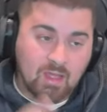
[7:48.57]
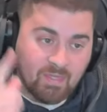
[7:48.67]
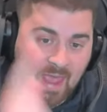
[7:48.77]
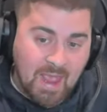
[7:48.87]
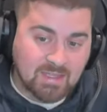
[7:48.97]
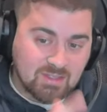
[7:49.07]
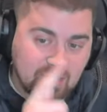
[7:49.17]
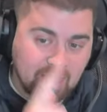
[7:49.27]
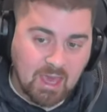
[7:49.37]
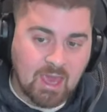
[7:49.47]
That's
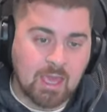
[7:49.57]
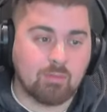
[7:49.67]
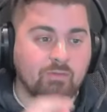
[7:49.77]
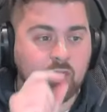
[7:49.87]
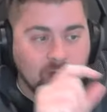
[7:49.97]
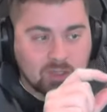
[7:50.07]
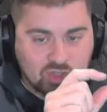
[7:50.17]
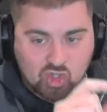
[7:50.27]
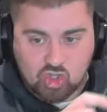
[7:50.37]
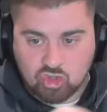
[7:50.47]
the game. If you get a
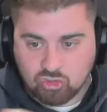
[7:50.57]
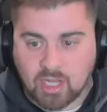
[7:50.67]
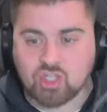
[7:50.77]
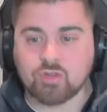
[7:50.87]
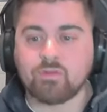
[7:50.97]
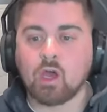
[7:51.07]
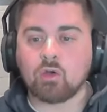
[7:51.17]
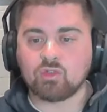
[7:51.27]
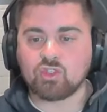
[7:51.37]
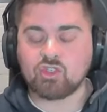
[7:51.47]
stretch of
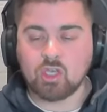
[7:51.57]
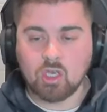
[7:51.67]
those,